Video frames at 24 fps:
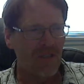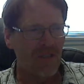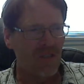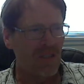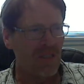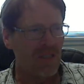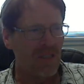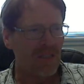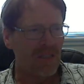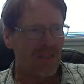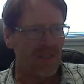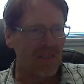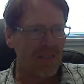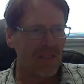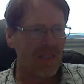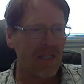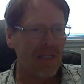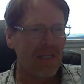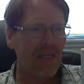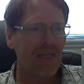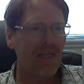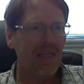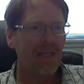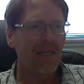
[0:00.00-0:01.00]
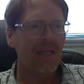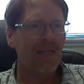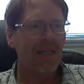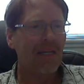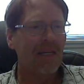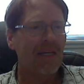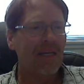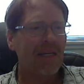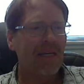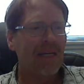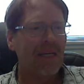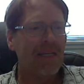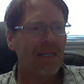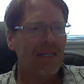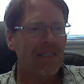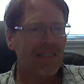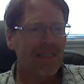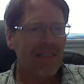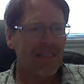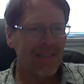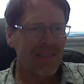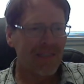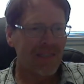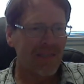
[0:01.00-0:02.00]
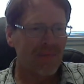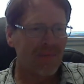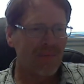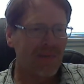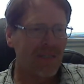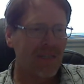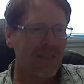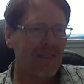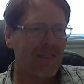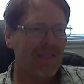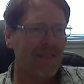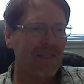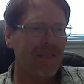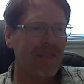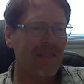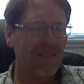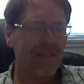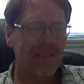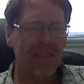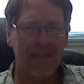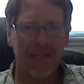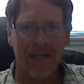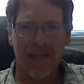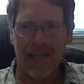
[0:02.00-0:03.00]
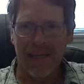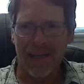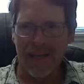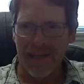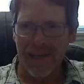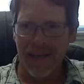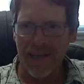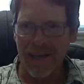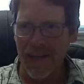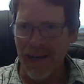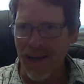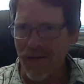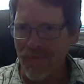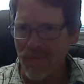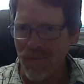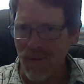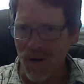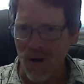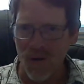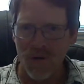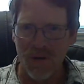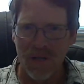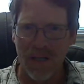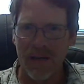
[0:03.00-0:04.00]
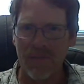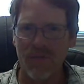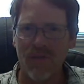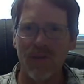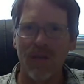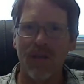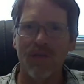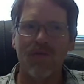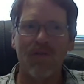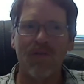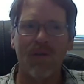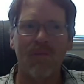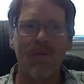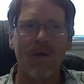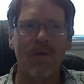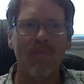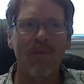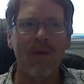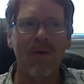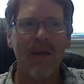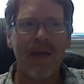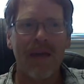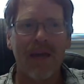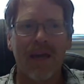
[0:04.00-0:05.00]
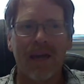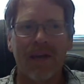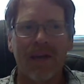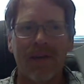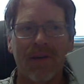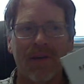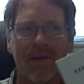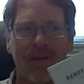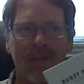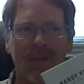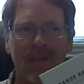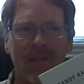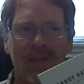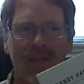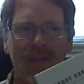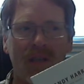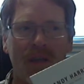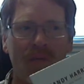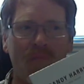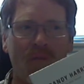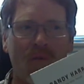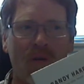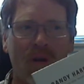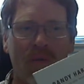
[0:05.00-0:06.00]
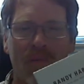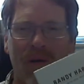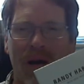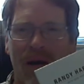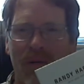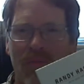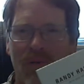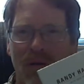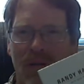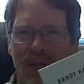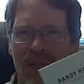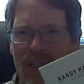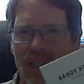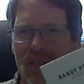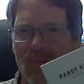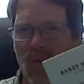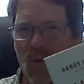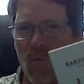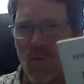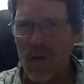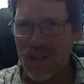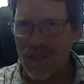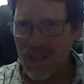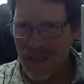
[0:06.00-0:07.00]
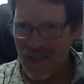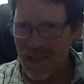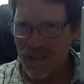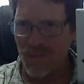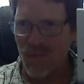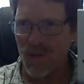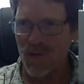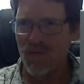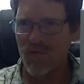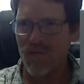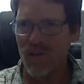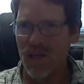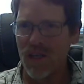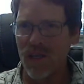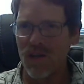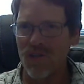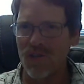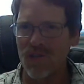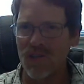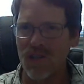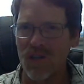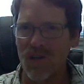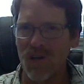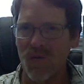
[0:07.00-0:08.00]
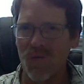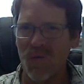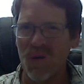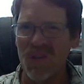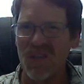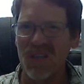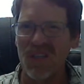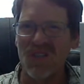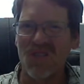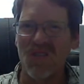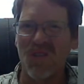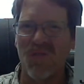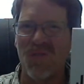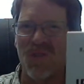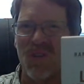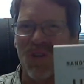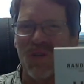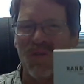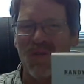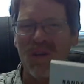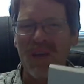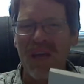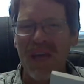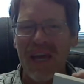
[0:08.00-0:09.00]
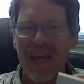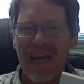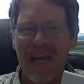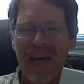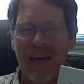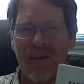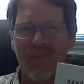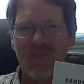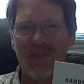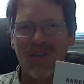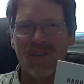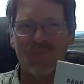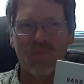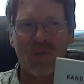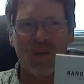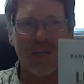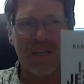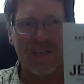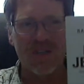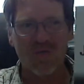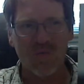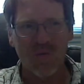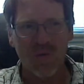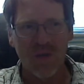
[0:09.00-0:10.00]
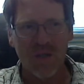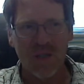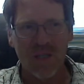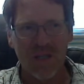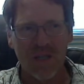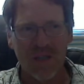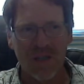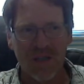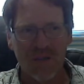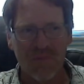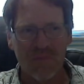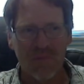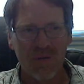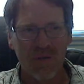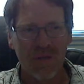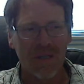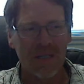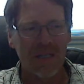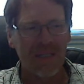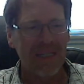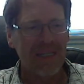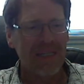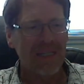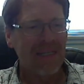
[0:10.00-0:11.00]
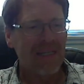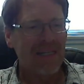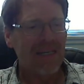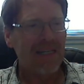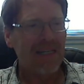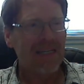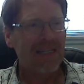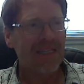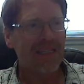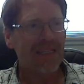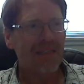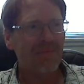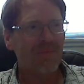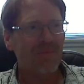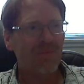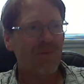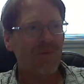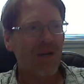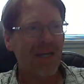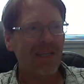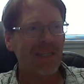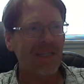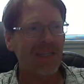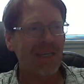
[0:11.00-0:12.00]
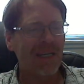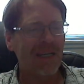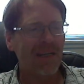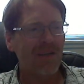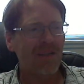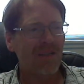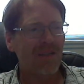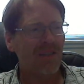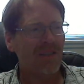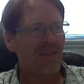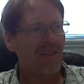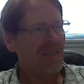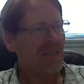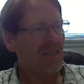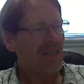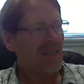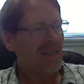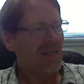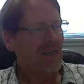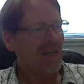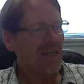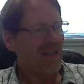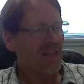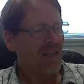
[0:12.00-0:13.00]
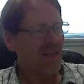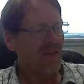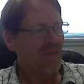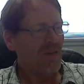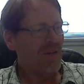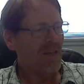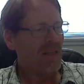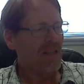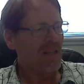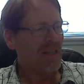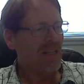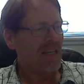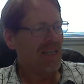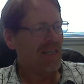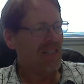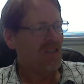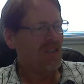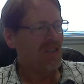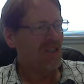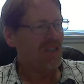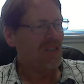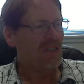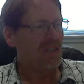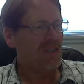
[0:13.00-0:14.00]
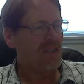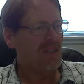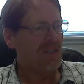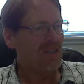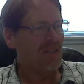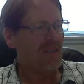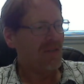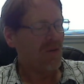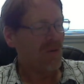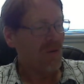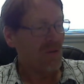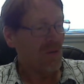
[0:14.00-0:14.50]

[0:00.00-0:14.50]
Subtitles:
Jesus, he says some things in it that, and I borrowed heavily from him in our Sunday morning Bible class. We're watching some of the videos that go with it. So if you don't have this book, it's really a good book. Randy Harris, Living Jesus,